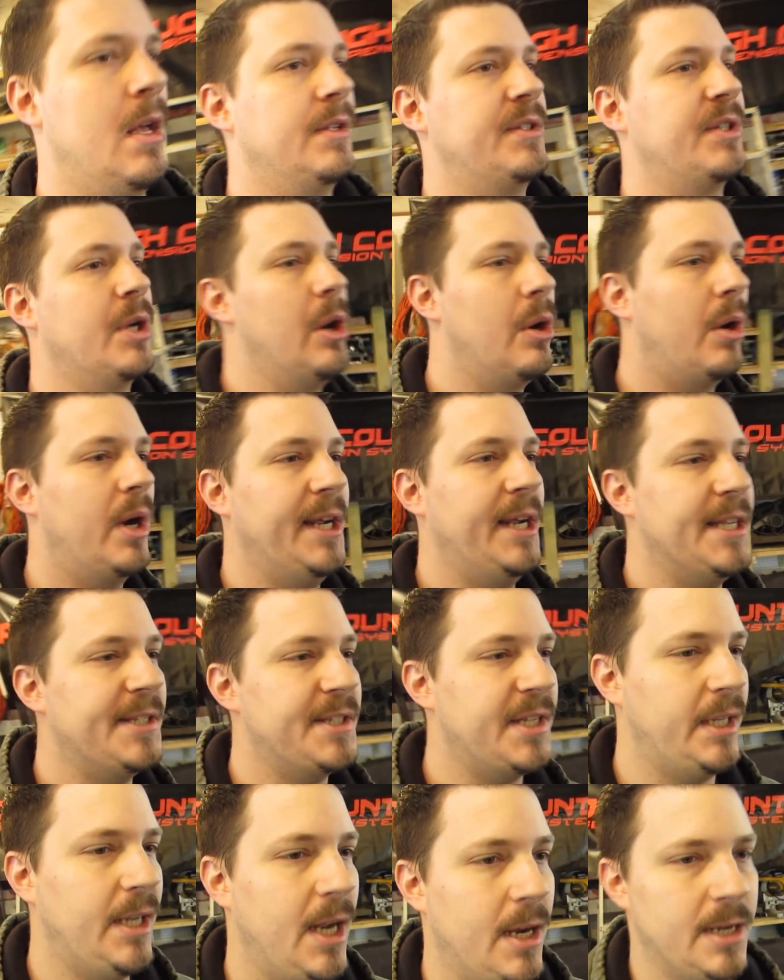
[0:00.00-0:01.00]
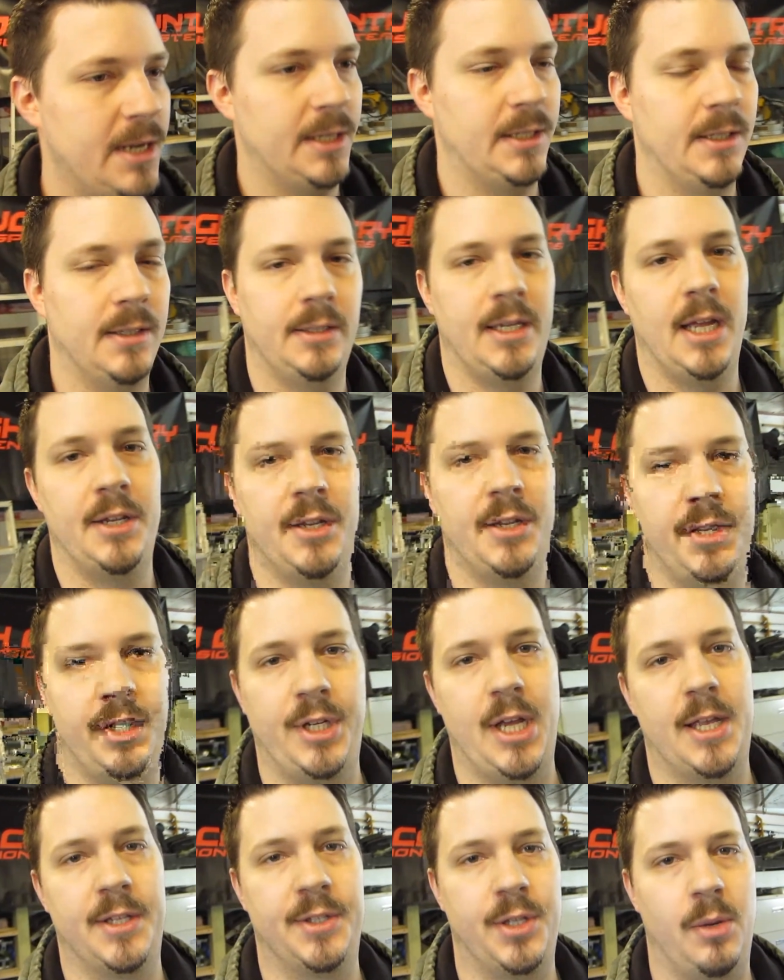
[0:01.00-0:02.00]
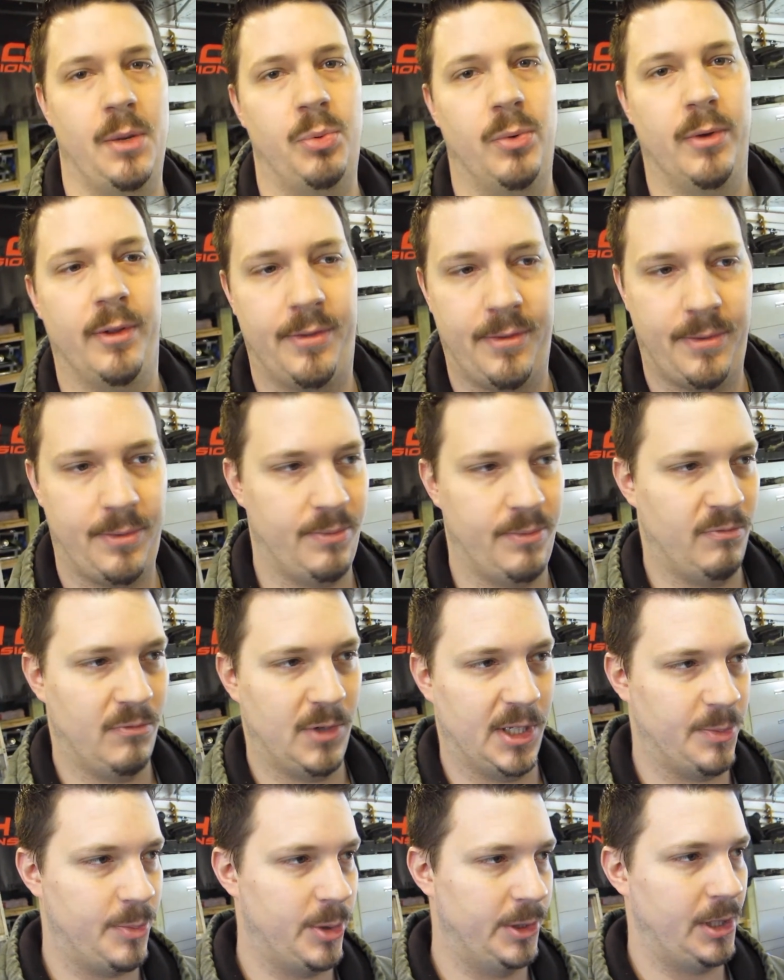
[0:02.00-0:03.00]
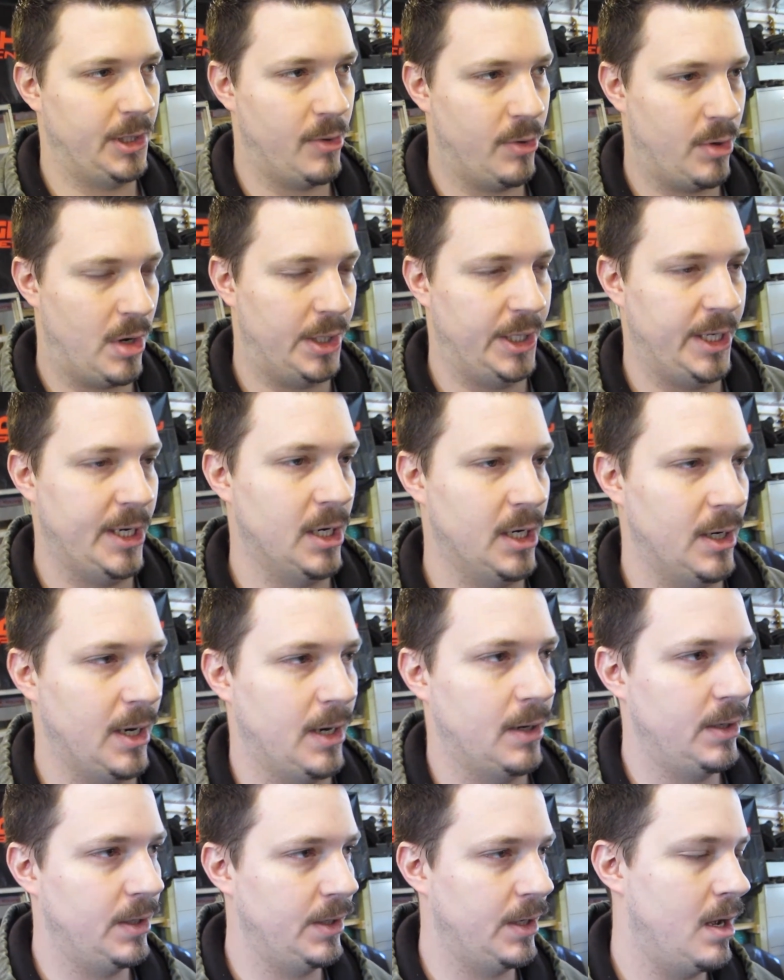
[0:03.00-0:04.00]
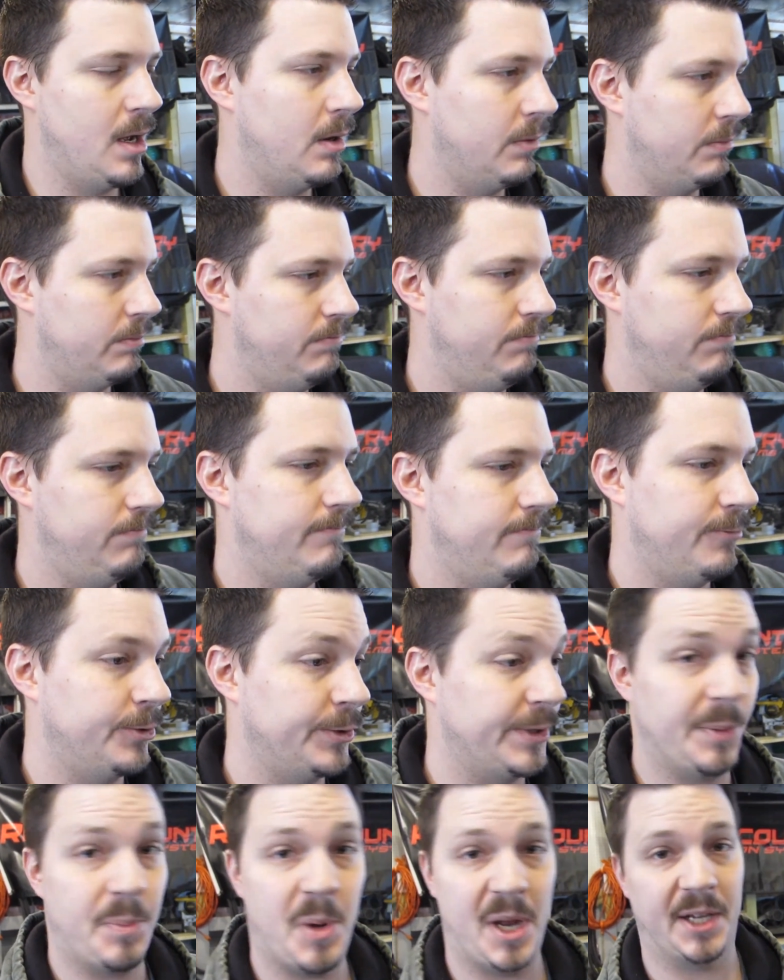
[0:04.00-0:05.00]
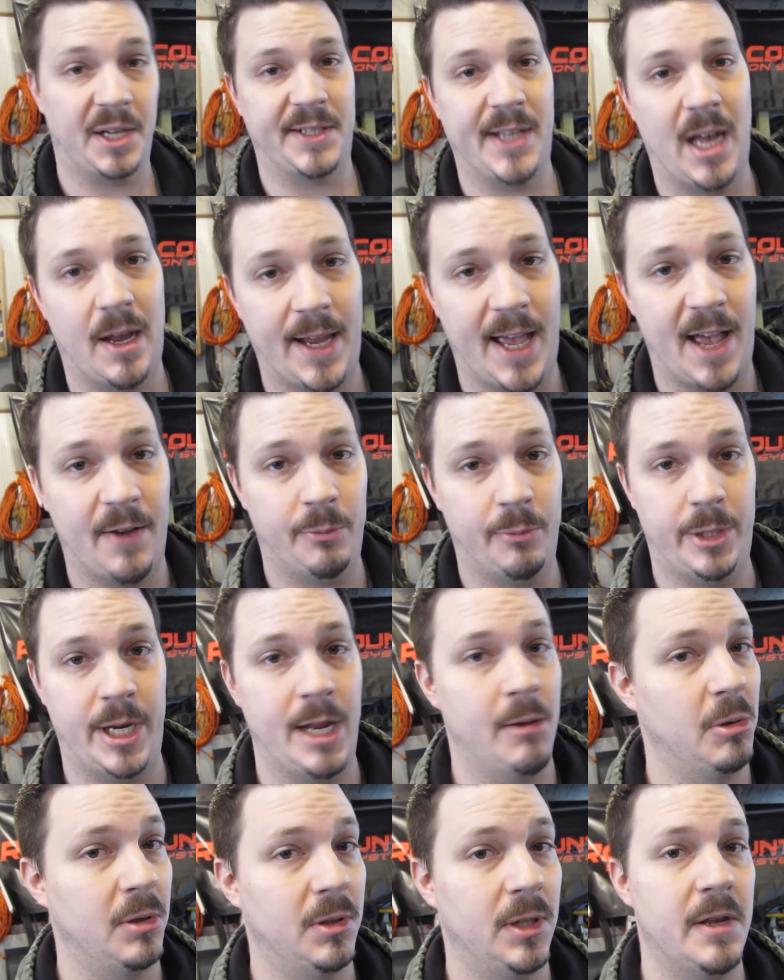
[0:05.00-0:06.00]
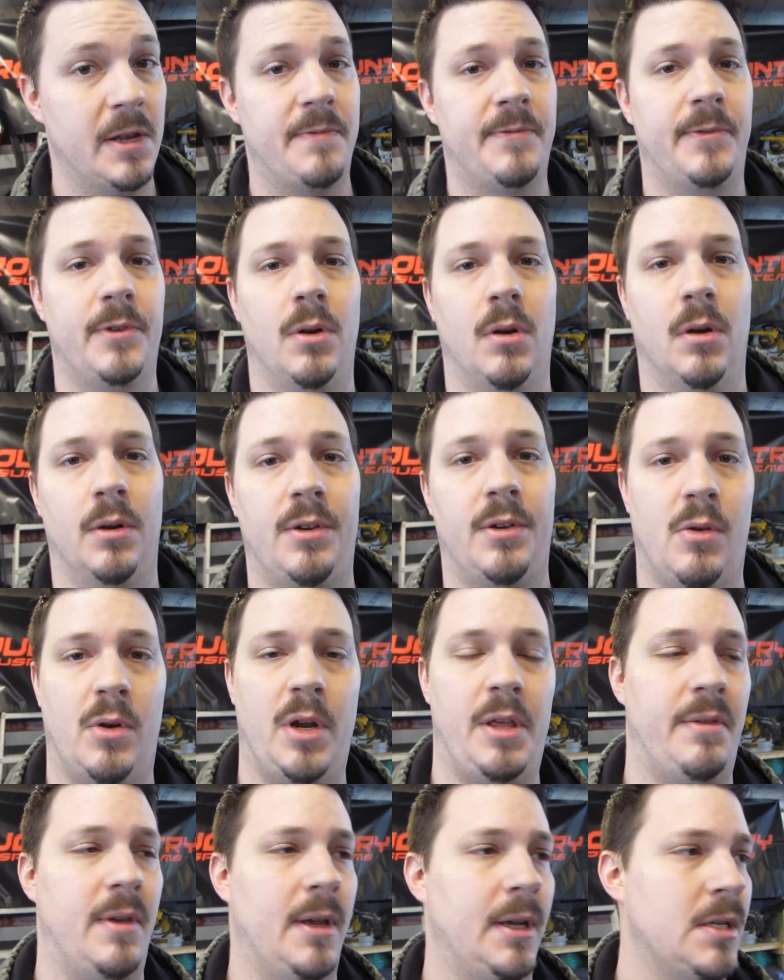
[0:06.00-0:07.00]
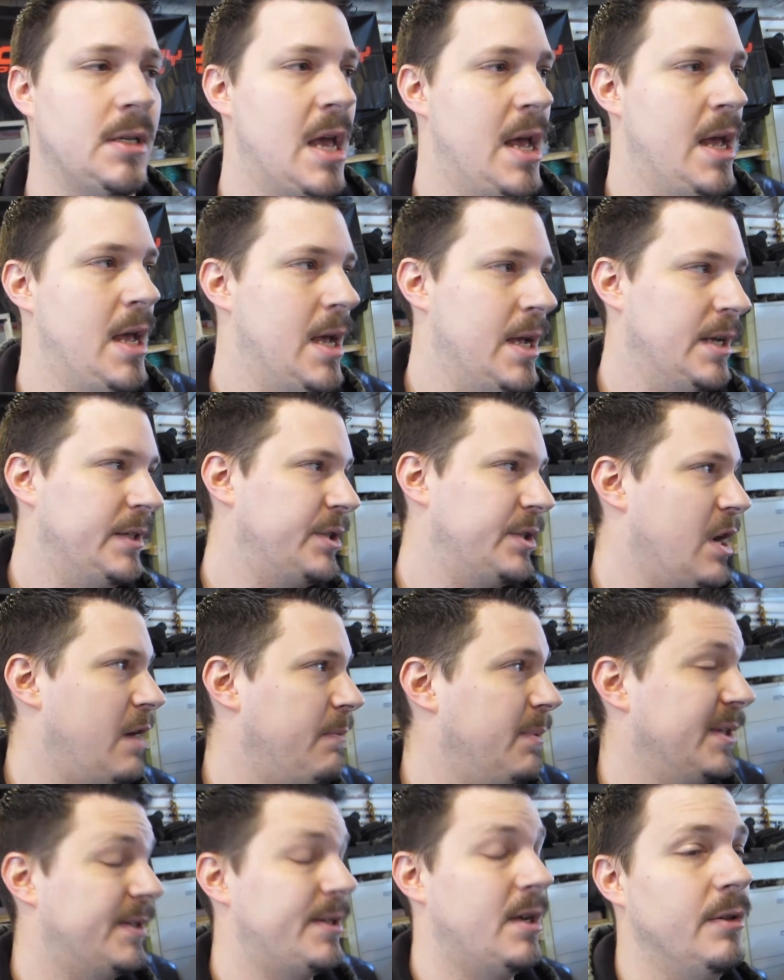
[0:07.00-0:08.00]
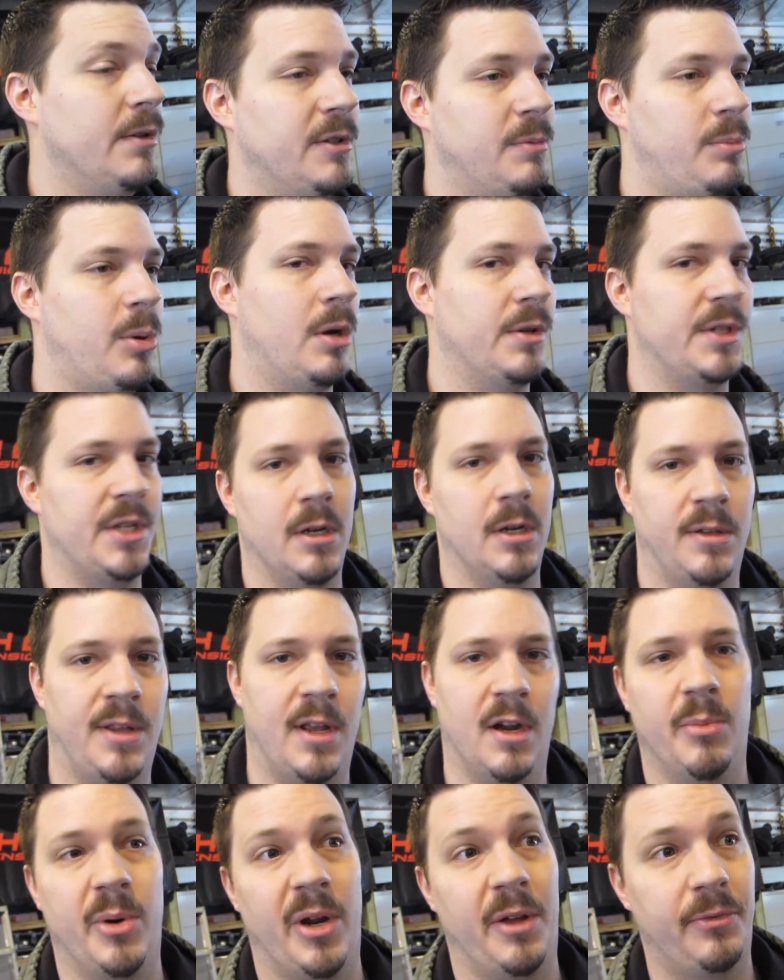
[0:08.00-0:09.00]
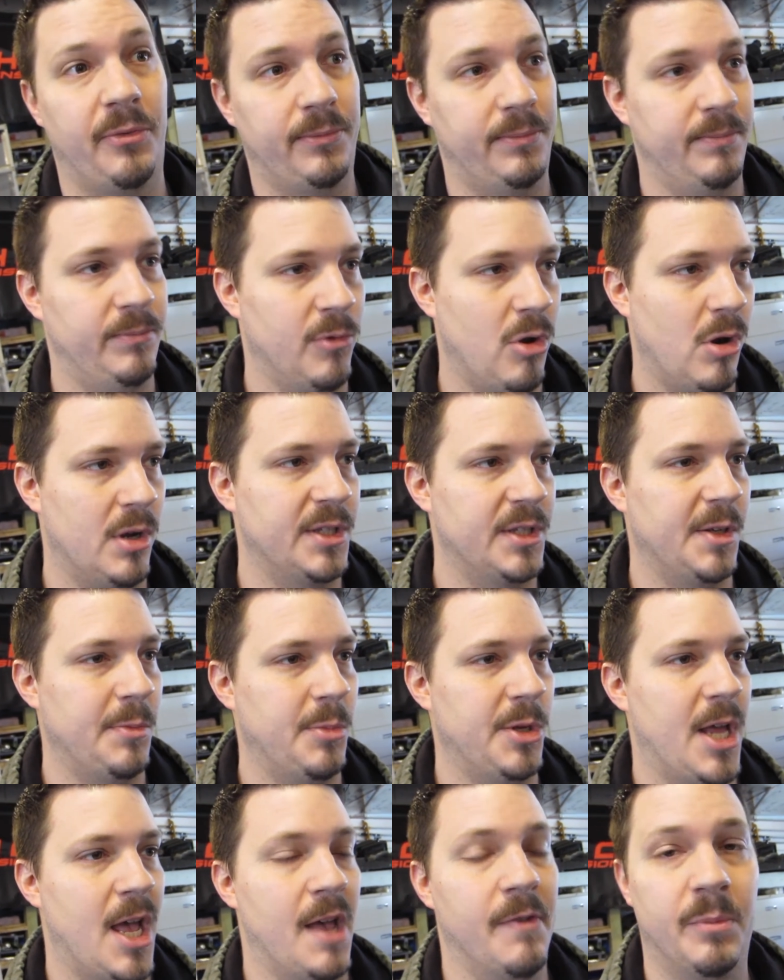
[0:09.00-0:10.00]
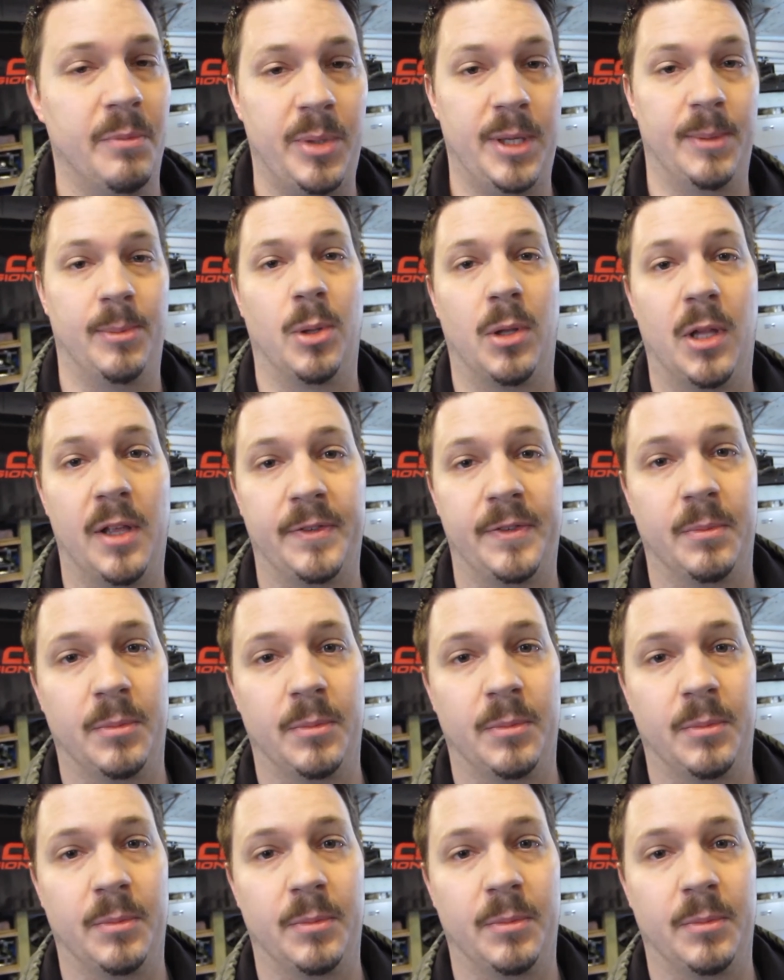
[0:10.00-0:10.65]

So I guess that kind of catches you guys up with what's been going on here. You know, with the Appendix out, I haven't been able to lift or do anything. So I've been selling some parts here and there, but I've honestly been having people lift